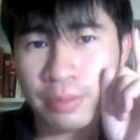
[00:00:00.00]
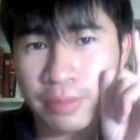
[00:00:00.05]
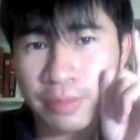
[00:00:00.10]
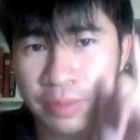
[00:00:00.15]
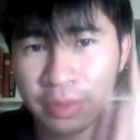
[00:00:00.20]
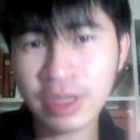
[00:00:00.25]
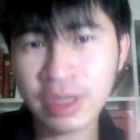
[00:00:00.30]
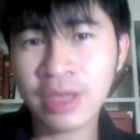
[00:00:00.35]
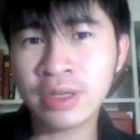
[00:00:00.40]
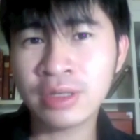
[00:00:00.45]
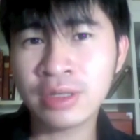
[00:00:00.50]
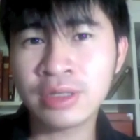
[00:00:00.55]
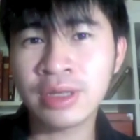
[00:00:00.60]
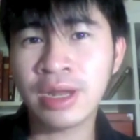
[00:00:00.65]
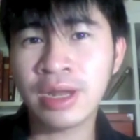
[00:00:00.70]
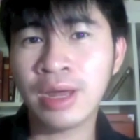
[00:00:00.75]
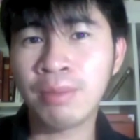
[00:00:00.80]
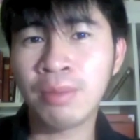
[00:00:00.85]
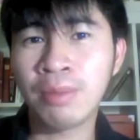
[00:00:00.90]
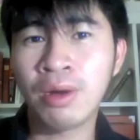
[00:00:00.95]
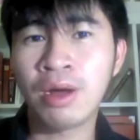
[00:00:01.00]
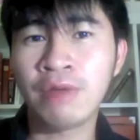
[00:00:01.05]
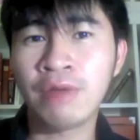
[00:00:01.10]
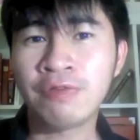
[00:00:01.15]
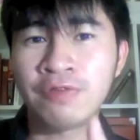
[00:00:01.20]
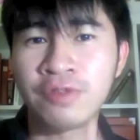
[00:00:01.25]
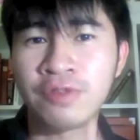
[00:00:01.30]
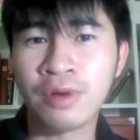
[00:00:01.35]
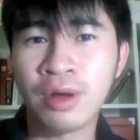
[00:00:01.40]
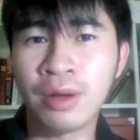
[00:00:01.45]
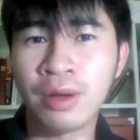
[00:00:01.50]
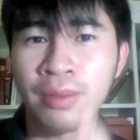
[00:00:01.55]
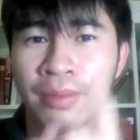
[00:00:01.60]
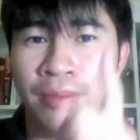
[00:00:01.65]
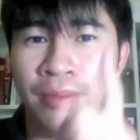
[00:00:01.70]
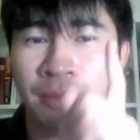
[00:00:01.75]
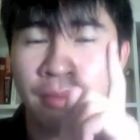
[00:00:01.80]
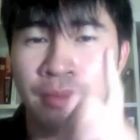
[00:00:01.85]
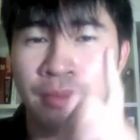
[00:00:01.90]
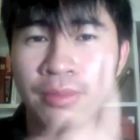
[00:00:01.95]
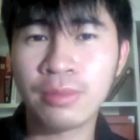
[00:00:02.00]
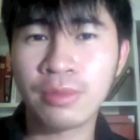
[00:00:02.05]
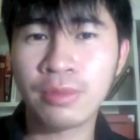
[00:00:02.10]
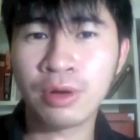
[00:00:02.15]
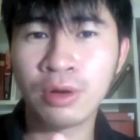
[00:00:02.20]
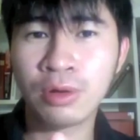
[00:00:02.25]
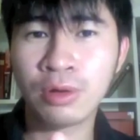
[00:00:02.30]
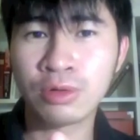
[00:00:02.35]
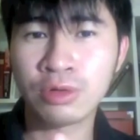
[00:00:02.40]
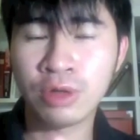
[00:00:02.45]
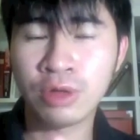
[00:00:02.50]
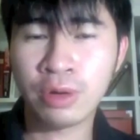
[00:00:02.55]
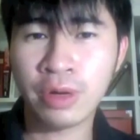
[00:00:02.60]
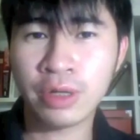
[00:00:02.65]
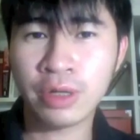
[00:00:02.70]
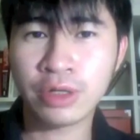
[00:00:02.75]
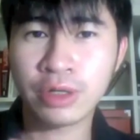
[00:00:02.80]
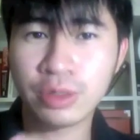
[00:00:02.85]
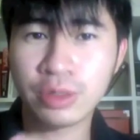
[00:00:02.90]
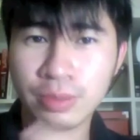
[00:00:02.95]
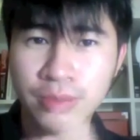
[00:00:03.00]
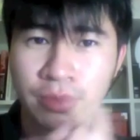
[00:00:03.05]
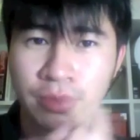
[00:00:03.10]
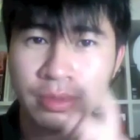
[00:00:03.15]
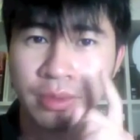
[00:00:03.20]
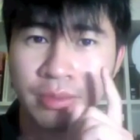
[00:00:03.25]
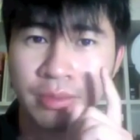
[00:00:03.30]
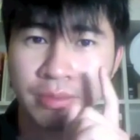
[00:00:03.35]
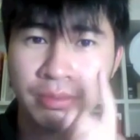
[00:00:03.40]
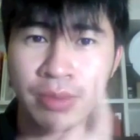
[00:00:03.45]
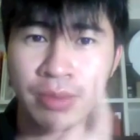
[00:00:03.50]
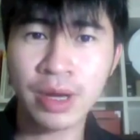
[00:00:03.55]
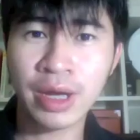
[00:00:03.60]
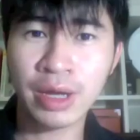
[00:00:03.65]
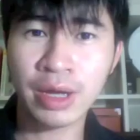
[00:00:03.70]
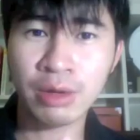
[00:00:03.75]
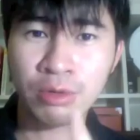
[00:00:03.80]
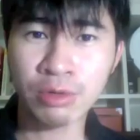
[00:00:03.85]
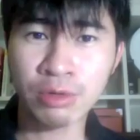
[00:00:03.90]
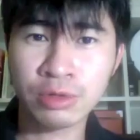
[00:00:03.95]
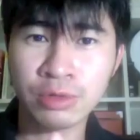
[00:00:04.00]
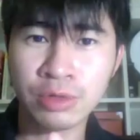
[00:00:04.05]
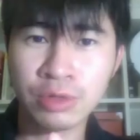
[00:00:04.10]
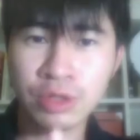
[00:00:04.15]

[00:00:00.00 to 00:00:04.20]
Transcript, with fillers: things that I bought from Cold Storage, my grocery